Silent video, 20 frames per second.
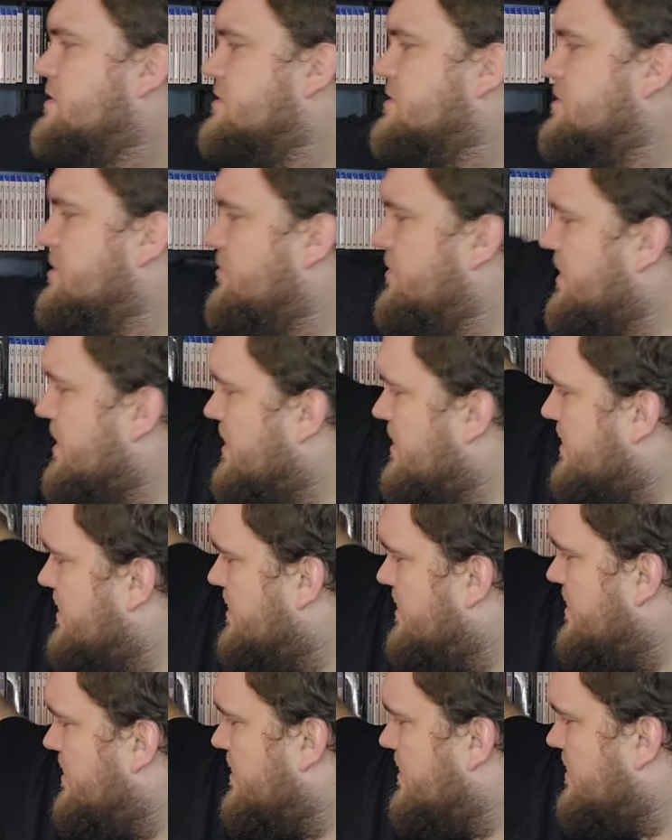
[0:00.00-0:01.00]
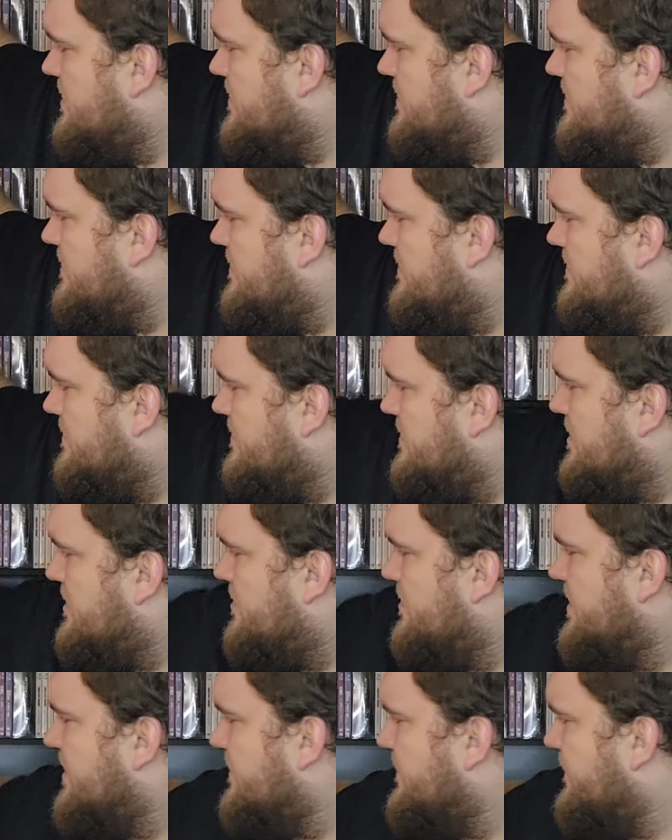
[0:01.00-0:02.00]
So we got,
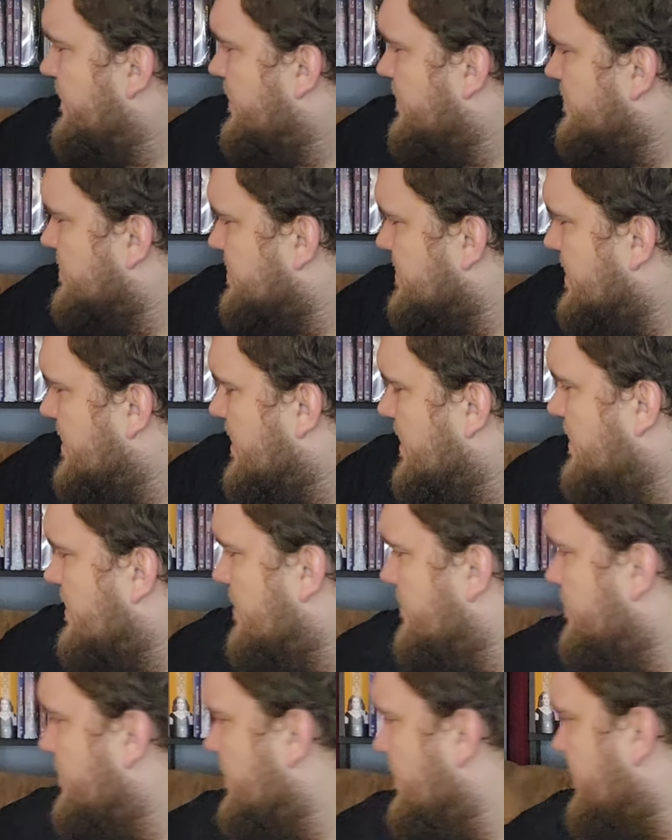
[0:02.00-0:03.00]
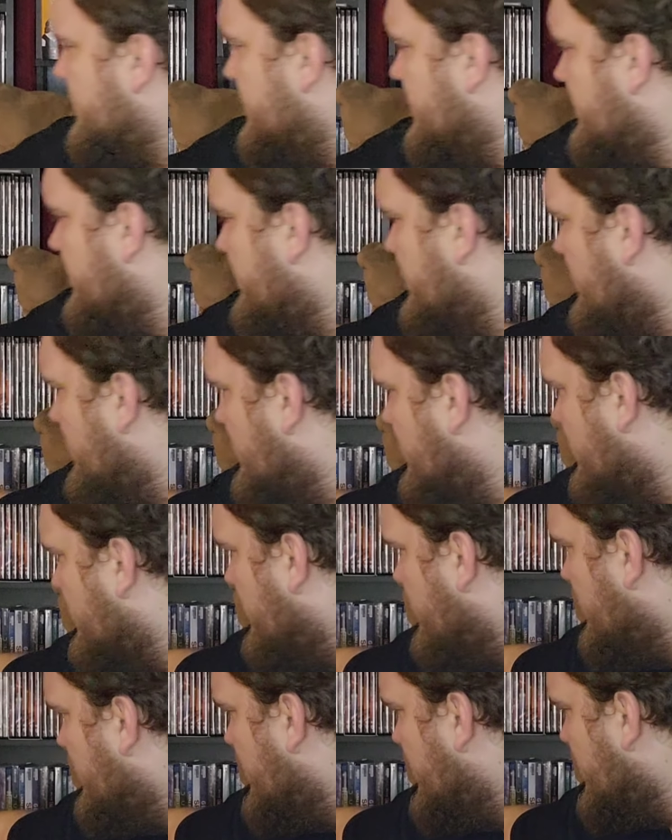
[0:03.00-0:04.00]
how many films did I end up with?
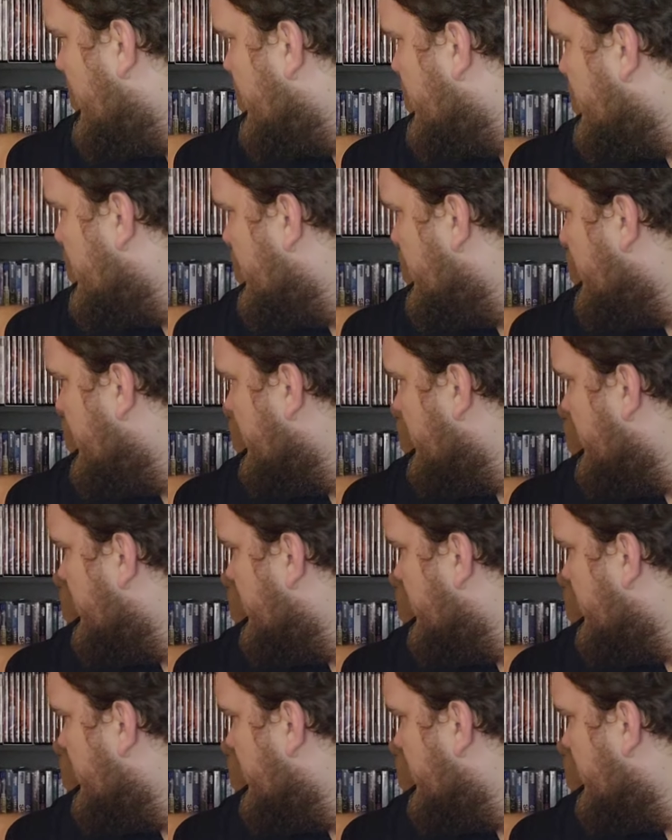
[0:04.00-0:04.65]
One, two.